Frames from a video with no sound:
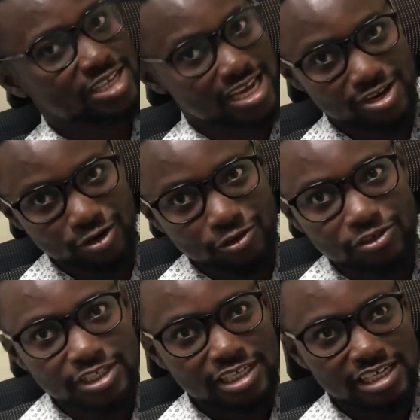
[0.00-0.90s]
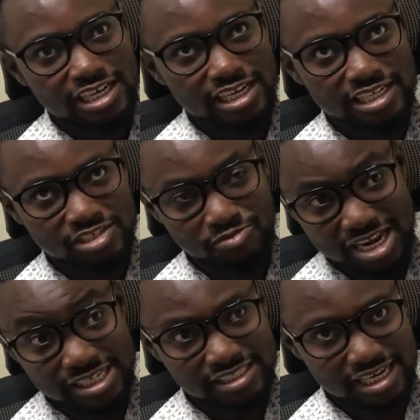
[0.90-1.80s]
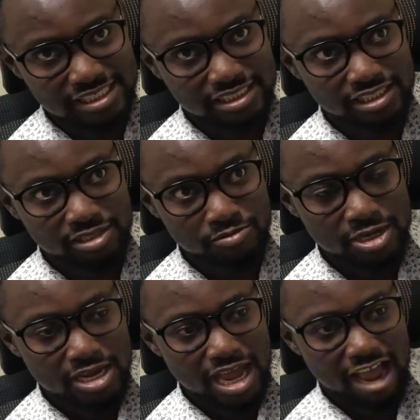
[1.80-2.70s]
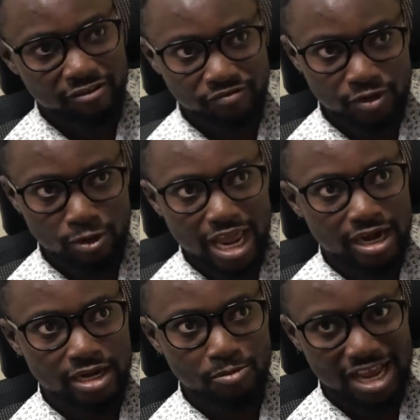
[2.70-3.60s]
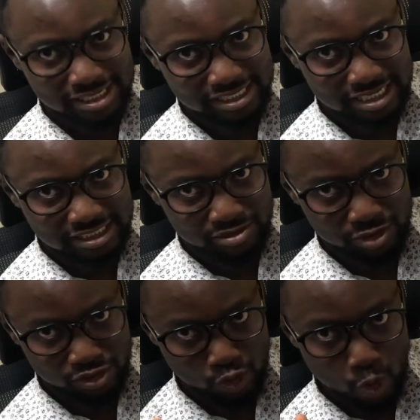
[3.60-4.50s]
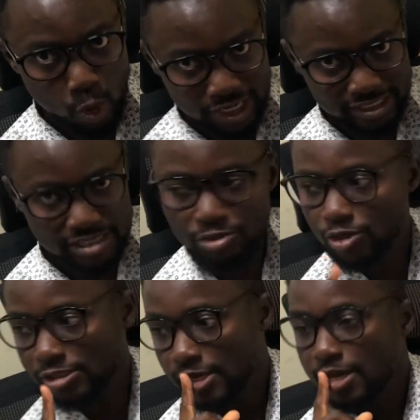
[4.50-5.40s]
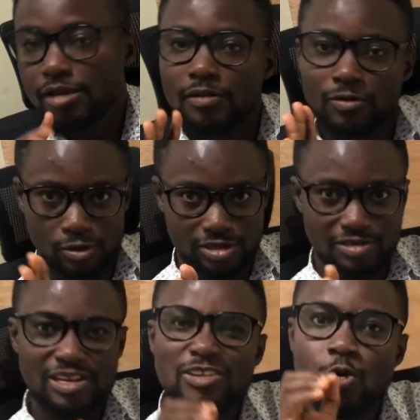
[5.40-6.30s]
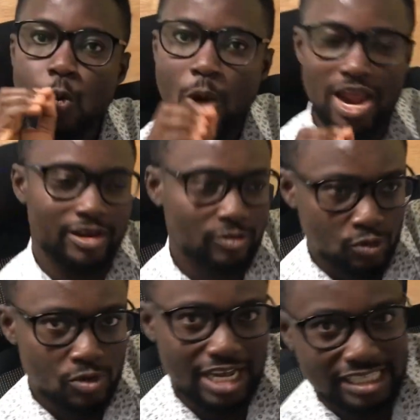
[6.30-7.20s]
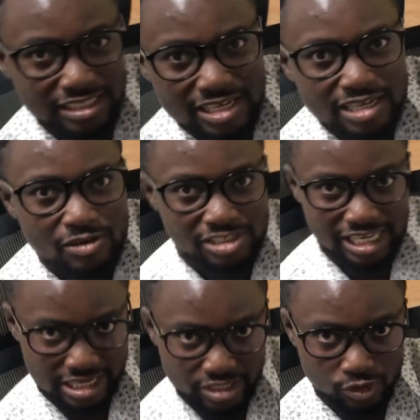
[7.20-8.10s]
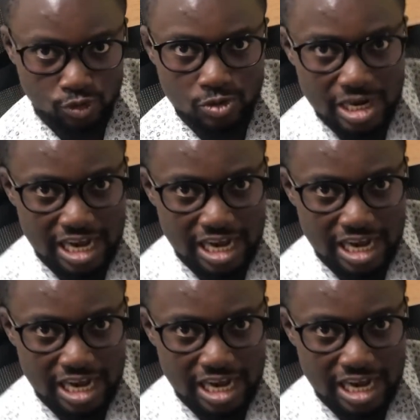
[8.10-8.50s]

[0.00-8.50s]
tired of this Black Stars team. I feel like the Black Stars team is quality because look, go and look at Salisu